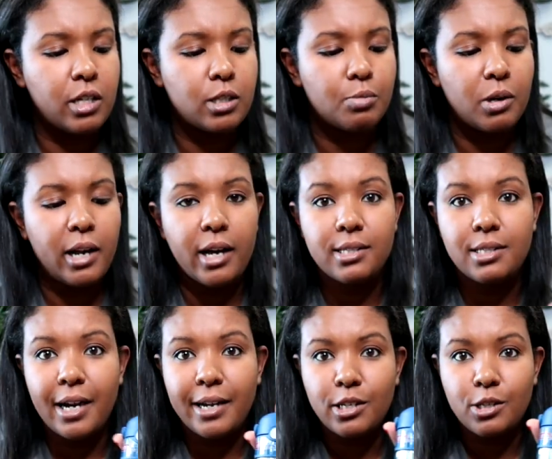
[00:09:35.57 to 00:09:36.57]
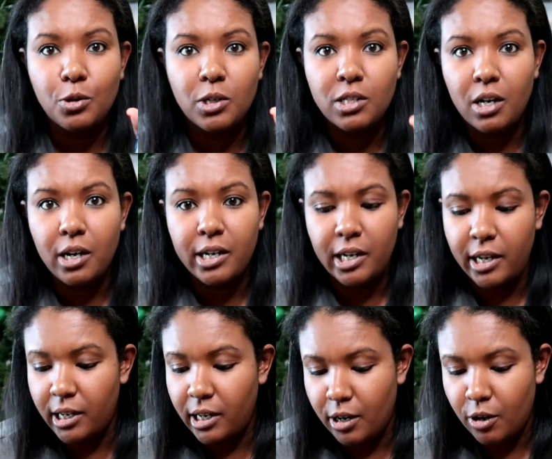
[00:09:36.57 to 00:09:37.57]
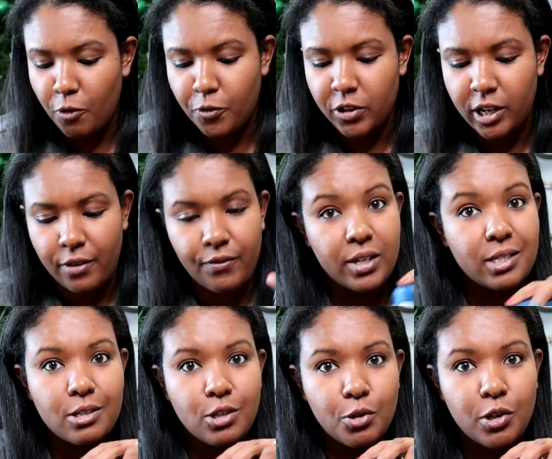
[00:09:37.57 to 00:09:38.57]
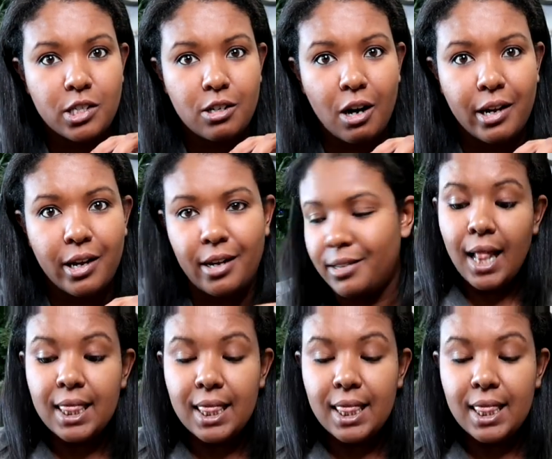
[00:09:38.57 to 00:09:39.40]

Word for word: This one has dinosaurs on it, and hopefully it fits into his stocking.